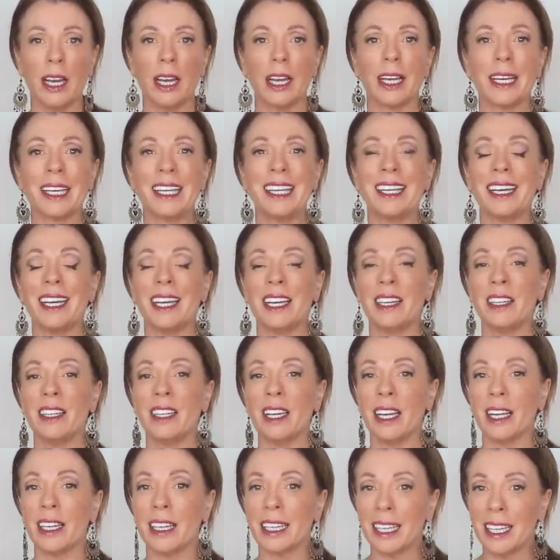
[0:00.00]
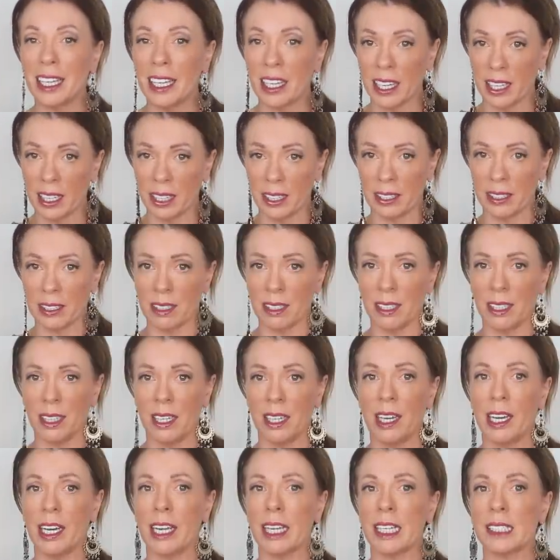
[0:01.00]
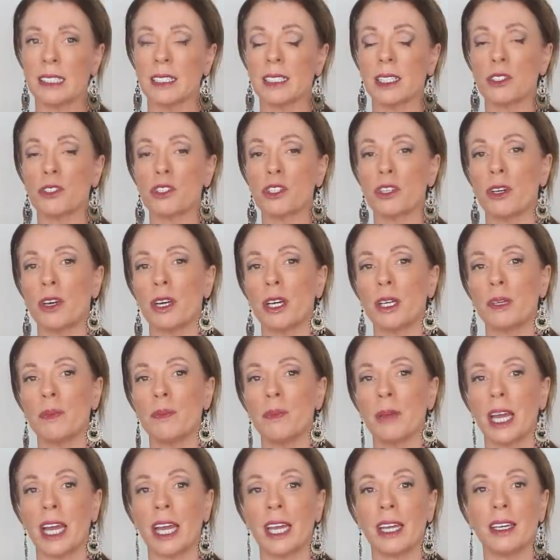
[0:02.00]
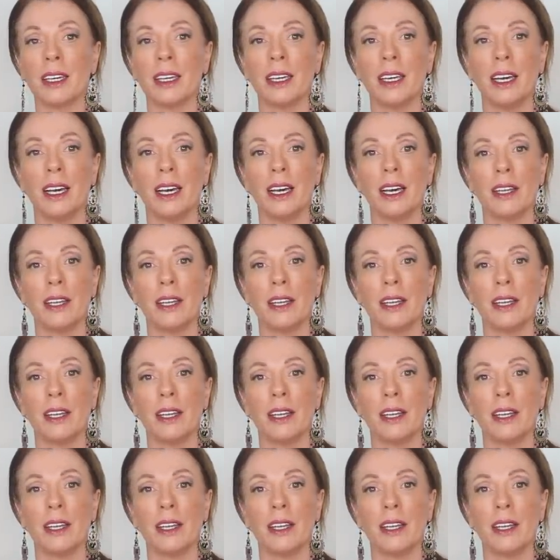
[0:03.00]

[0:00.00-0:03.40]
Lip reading: again and again as they try to make